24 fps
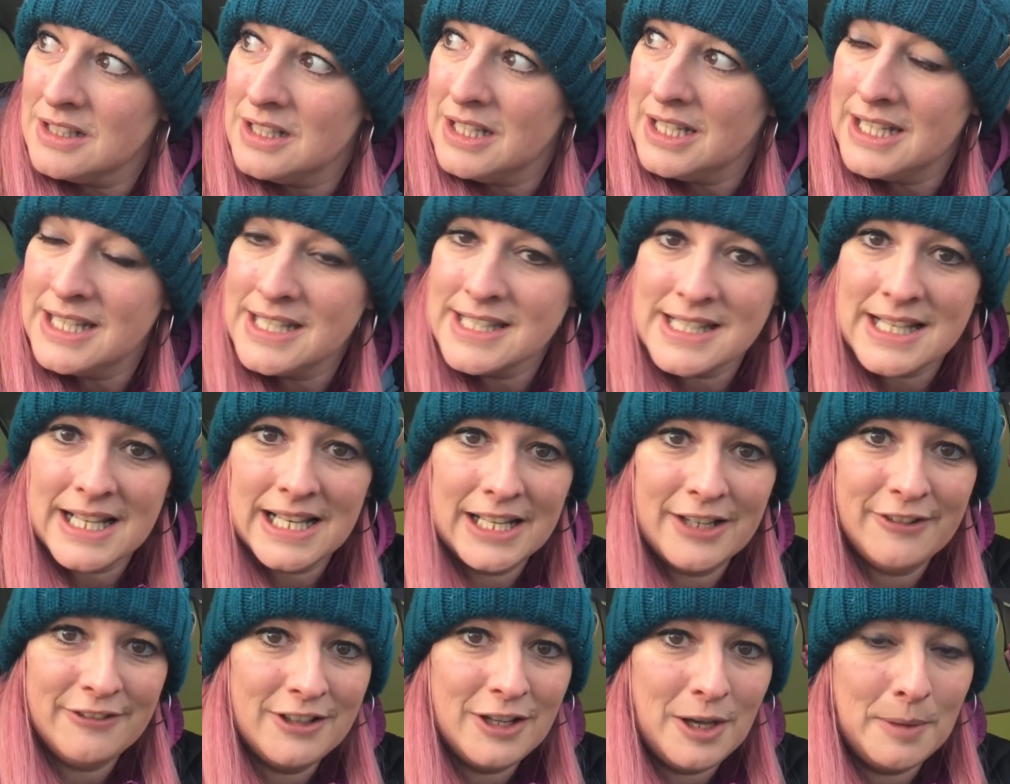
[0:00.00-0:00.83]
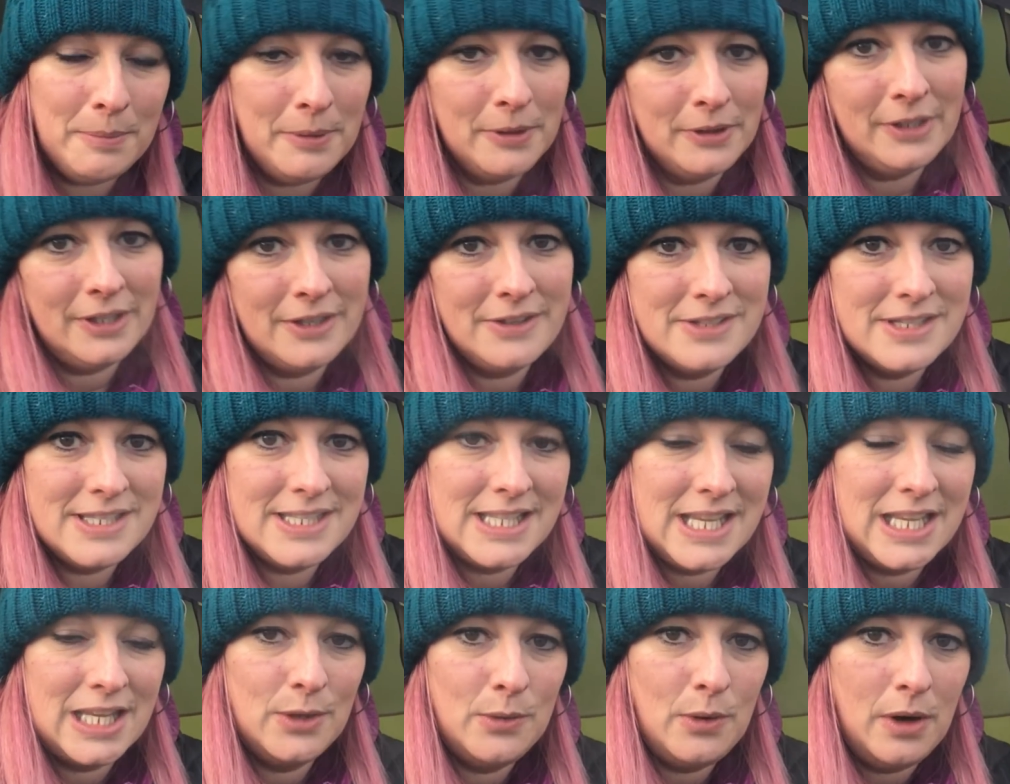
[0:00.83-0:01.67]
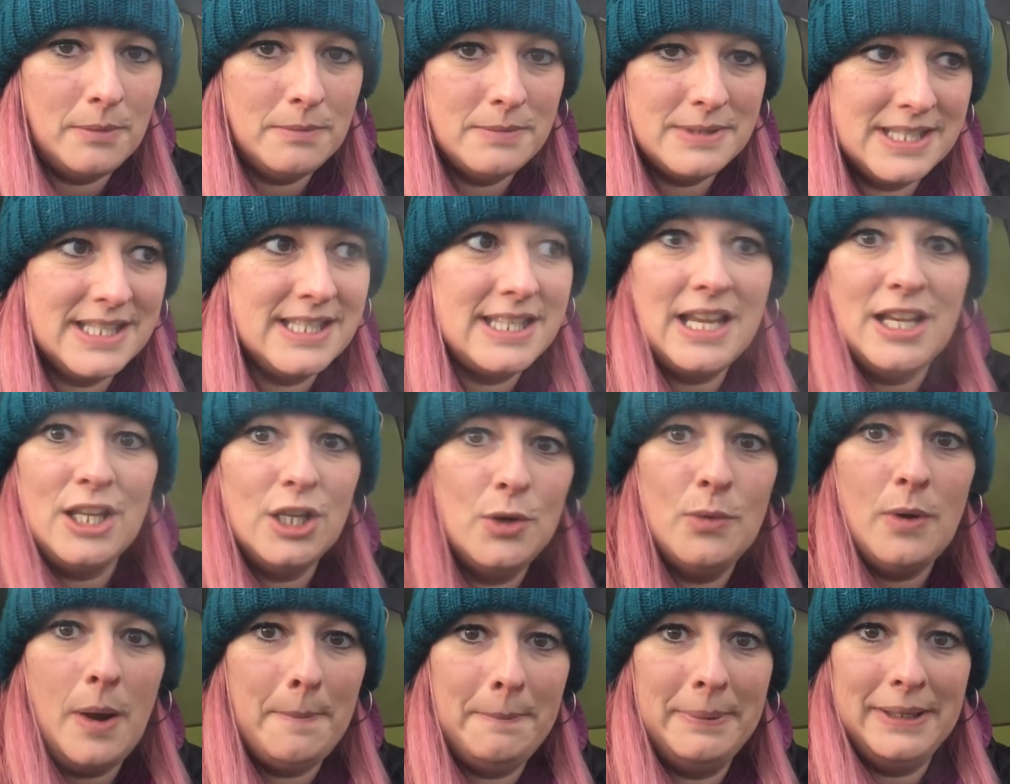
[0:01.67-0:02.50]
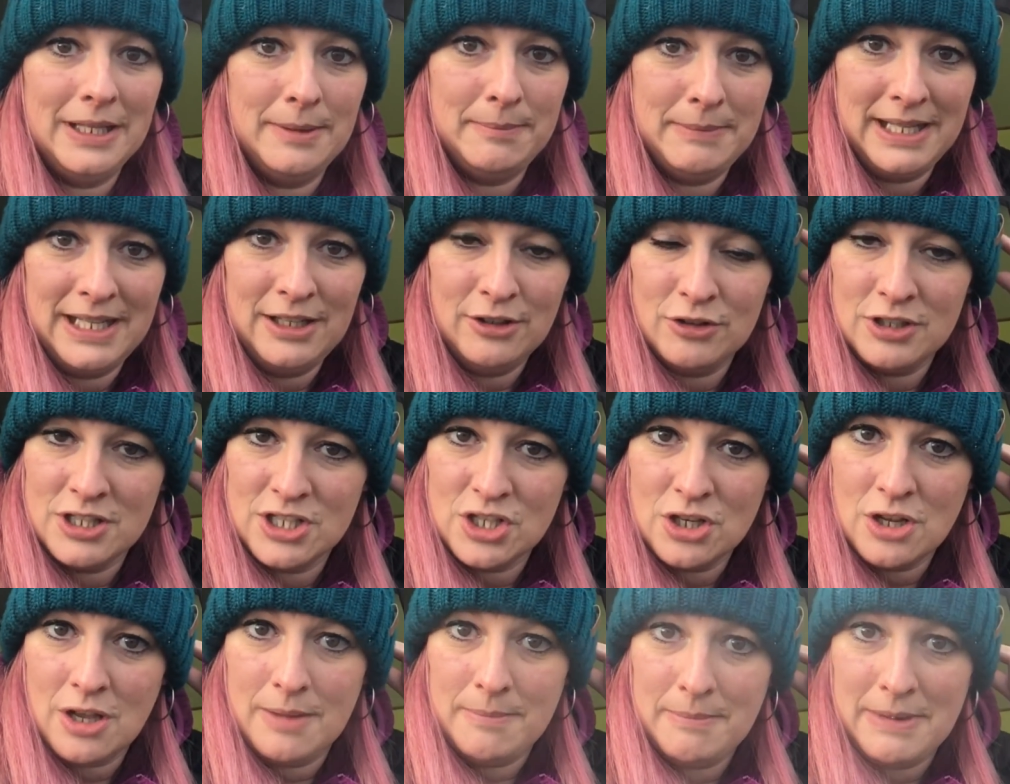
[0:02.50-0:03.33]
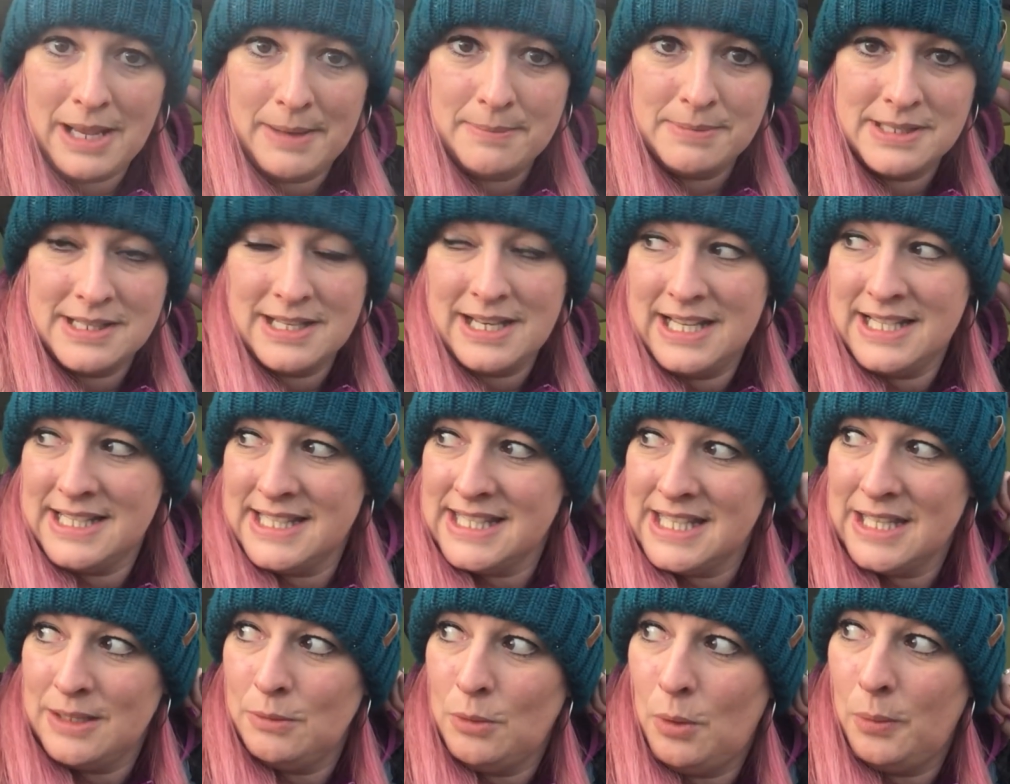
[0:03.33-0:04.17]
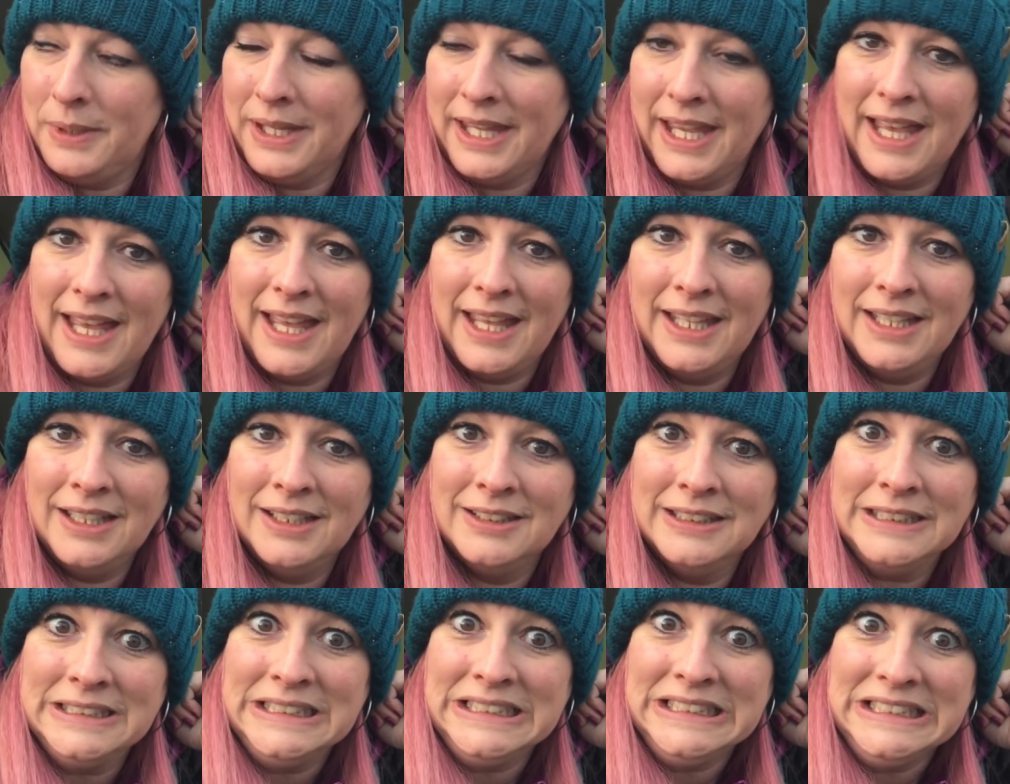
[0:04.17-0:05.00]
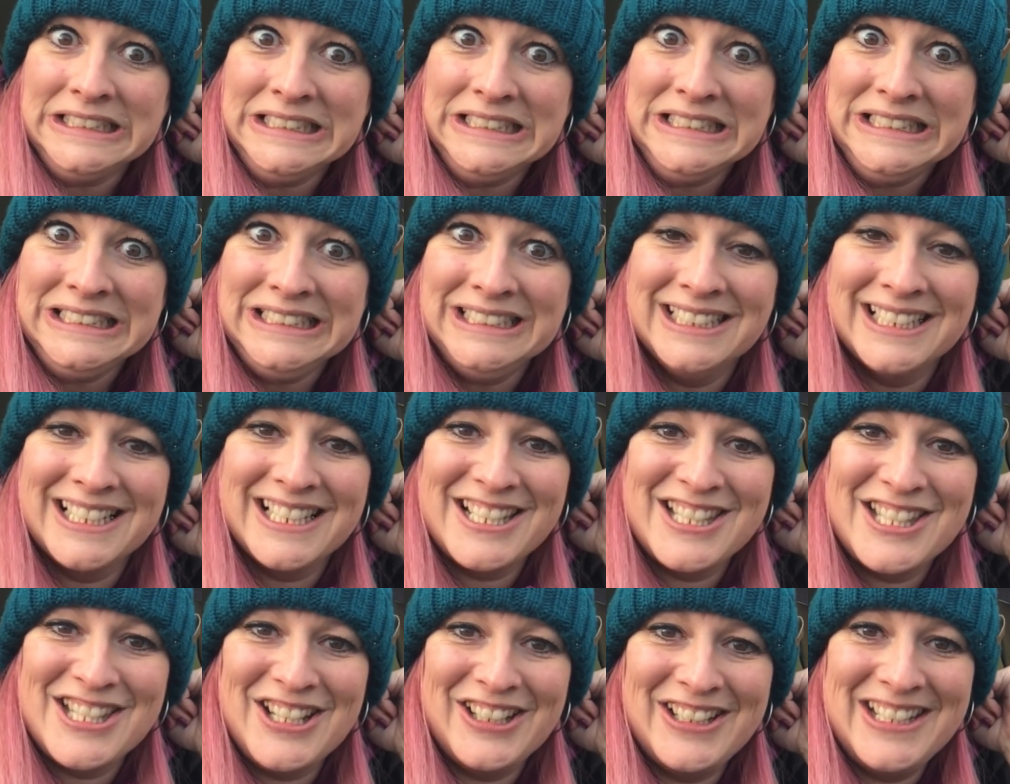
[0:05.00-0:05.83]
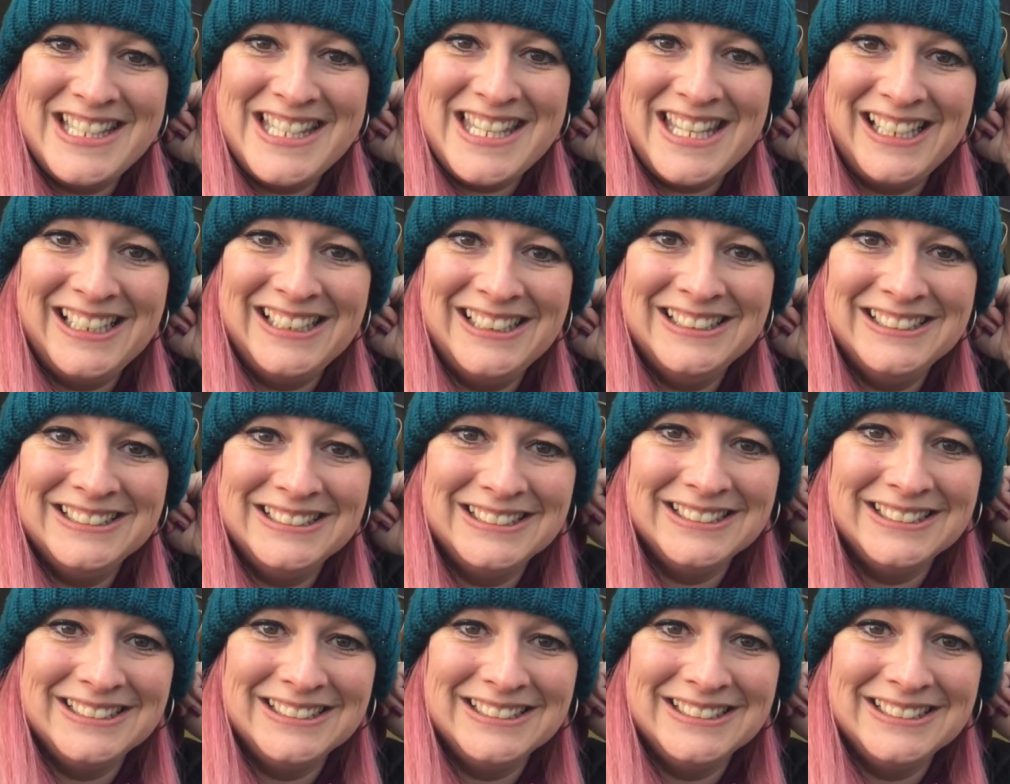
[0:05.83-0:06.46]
It is clearing up. I'll go and set you up in a minute on a time lapse, and let's see what we get, eh? Exciting.